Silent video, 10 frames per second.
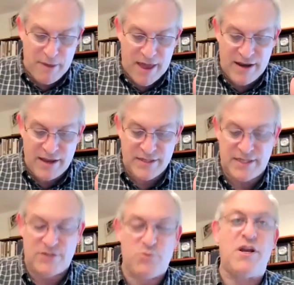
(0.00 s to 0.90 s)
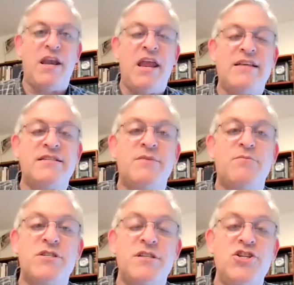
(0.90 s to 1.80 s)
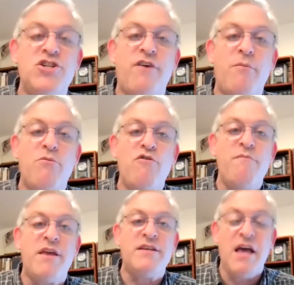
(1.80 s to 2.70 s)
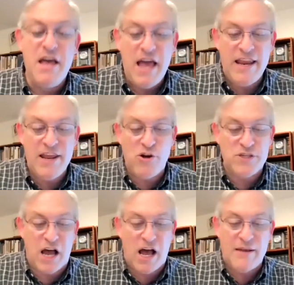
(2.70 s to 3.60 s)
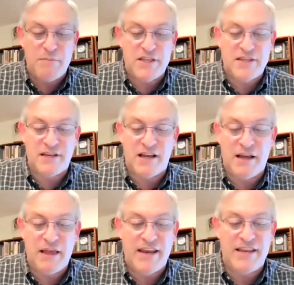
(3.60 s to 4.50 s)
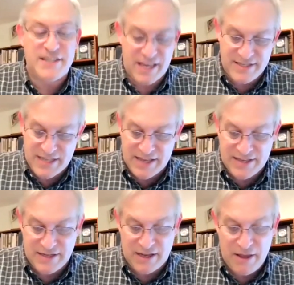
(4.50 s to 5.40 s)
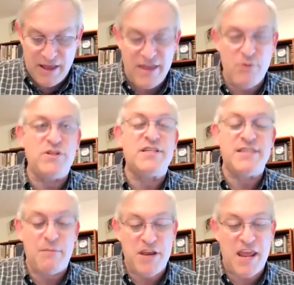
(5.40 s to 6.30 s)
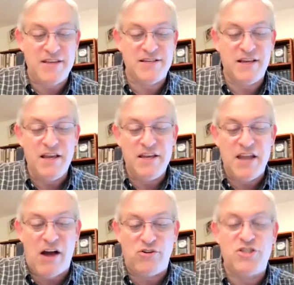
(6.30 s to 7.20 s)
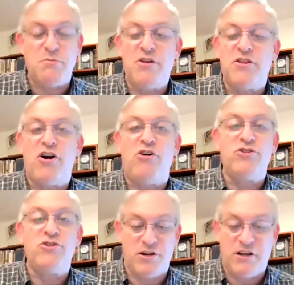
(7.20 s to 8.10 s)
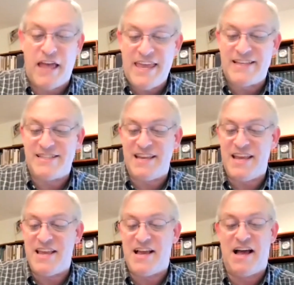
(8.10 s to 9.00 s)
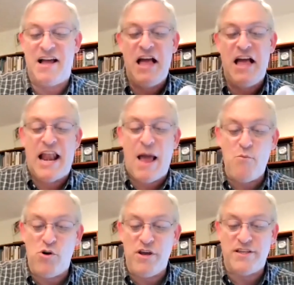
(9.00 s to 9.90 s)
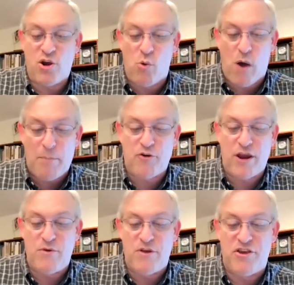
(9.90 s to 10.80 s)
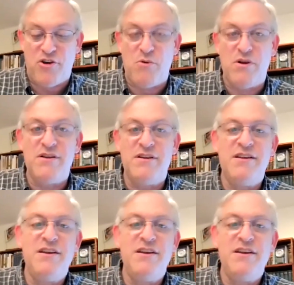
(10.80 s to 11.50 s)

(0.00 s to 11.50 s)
problematics. This would enhance the prestige of our movement. And he goes on, but uh, and he says that uh, it would disseminate knowledge among the cultured laity, uh, and I'm willing to cooperate with you